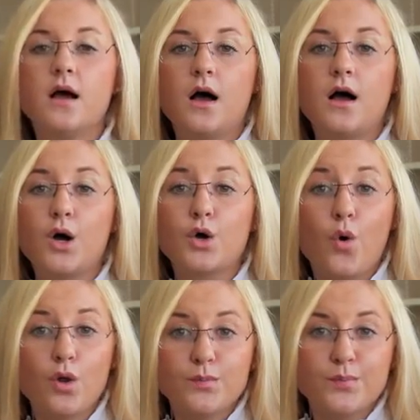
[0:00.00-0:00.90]

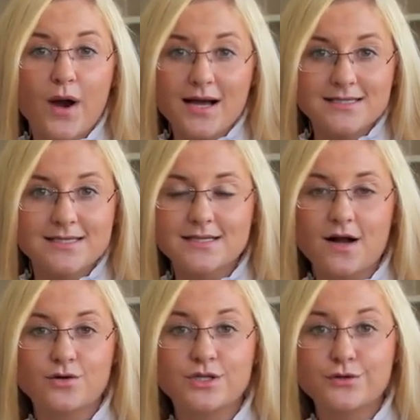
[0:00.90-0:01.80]
Gold prices
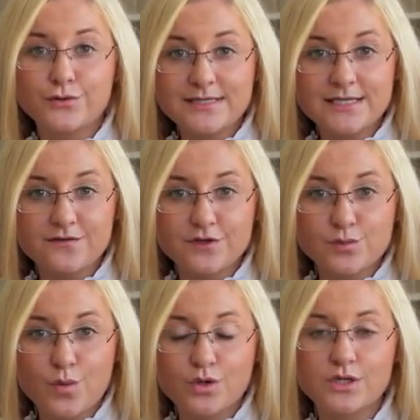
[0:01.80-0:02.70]
are increasing
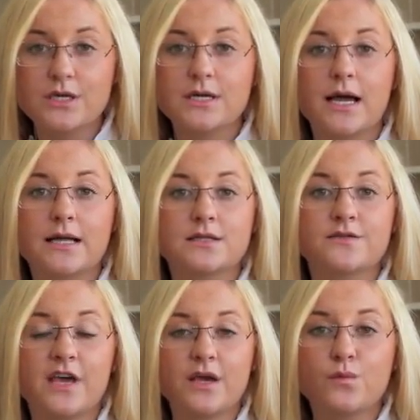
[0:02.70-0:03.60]
this morning
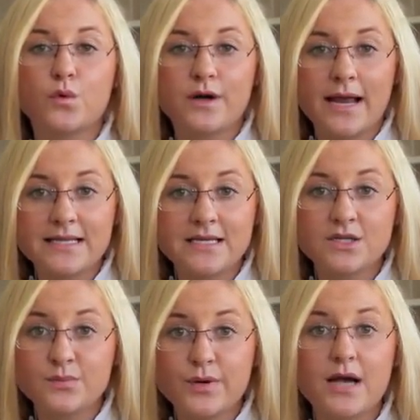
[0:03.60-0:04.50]
and they were
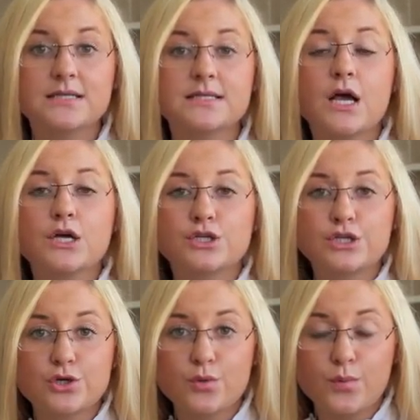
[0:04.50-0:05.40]
adding in price
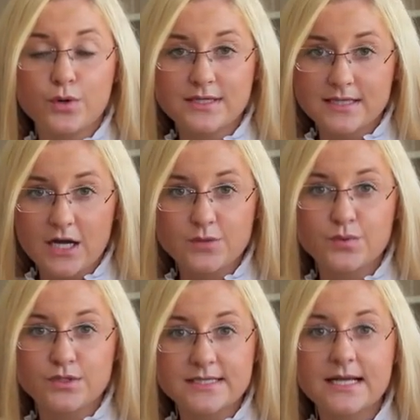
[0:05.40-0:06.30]

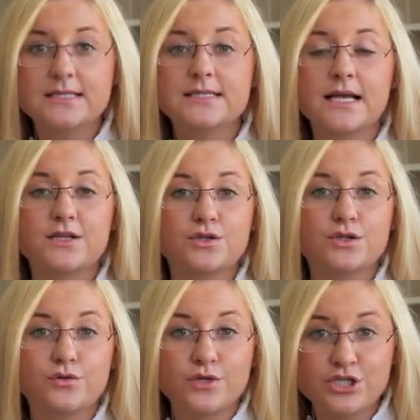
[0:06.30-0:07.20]
0.9% and
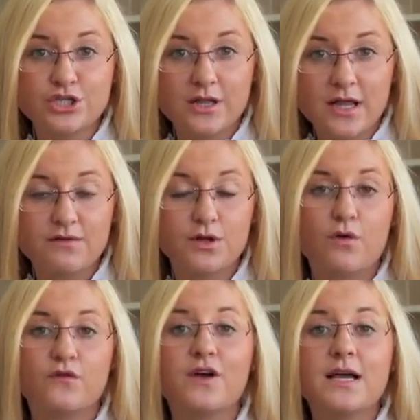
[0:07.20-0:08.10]
reached a level
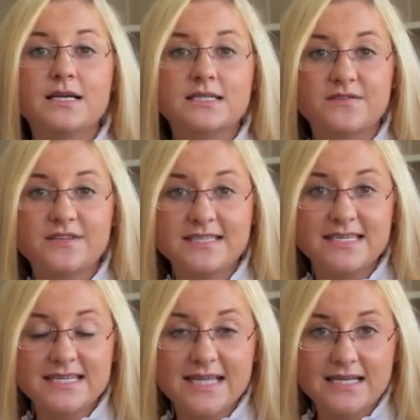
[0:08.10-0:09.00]
of
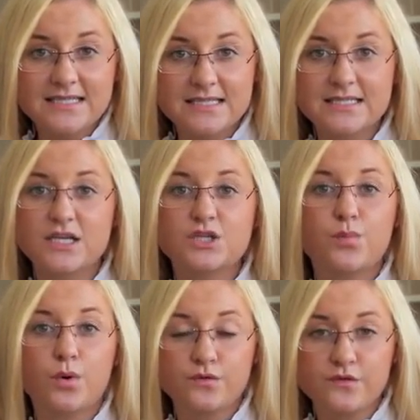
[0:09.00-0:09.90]

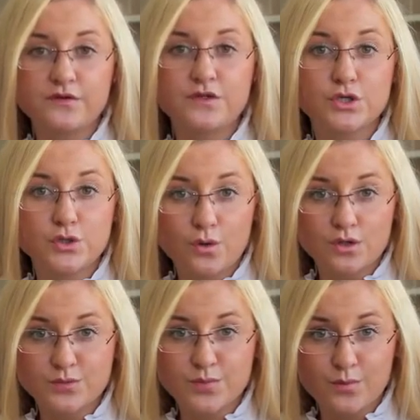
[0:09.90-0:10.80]

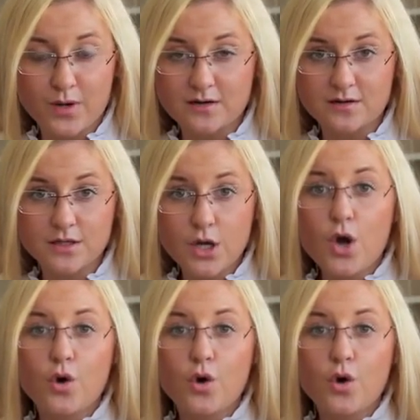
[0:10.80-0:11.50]
$1796.50 per barrel.